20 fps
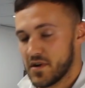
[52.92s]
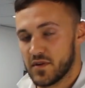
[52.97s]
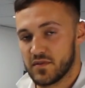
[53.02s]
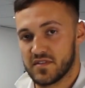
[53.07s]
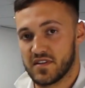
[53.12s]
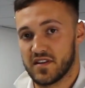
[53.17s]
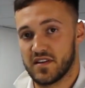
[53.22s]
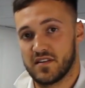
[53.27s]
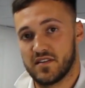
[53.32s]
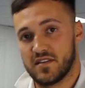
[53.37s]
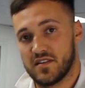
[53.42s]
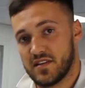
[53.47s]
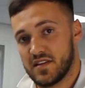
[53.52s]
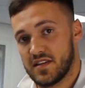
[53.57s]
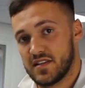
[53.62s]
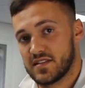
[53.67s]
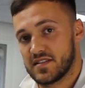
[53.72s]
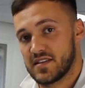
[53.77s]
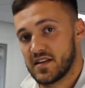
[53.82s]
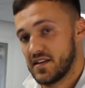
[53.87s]
motor
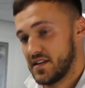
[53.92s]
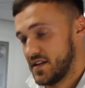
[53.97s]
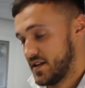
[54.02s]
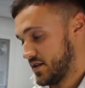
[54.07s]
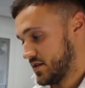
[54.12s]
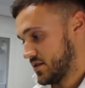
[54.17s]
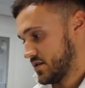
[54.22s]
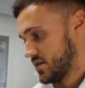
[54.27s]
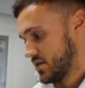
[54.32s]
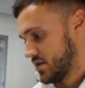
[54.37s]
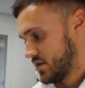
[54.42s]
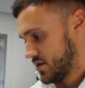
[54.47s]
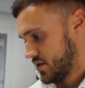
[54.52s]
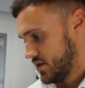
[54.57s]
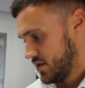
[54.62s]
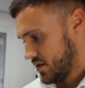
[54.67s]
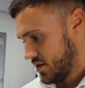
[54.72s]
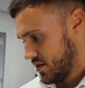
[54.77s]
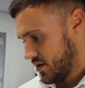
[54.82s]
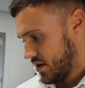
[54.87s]
inside here.
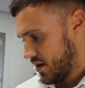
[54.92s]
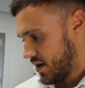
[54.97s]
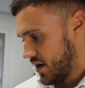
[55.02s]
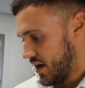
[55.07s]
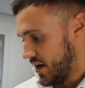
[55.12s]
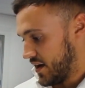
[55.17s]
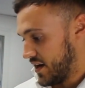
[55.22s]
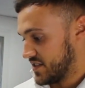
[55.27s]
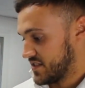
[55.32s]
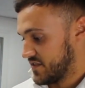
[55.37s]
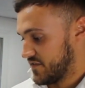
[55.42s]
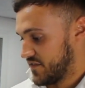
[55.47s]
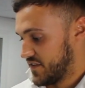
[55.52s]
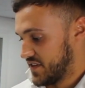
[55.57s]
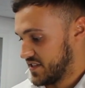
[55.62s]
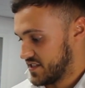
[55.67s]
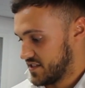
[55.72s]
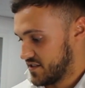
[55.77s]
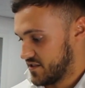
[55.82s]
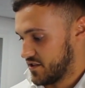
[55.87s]
And as it
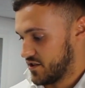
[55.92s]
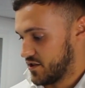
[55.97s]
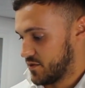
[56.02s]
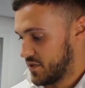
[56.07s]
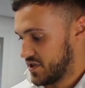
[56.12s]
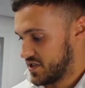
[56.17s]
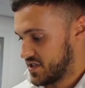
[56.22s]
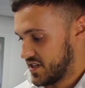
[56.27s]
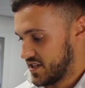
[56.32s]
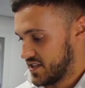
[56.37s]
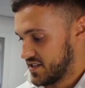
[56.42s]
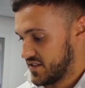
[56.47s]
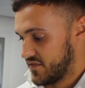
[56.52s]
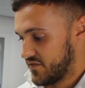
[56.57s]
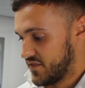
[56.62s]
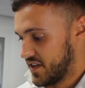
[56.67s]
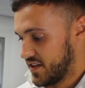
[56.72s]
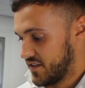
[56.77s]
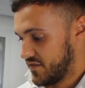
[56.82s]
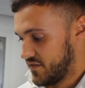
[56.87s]
feeds into the homogenizing
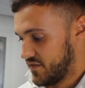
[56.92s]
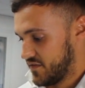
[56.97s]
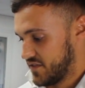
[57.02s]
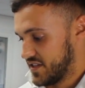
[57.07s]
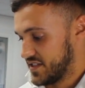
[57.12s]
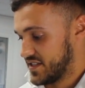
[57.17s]
valve,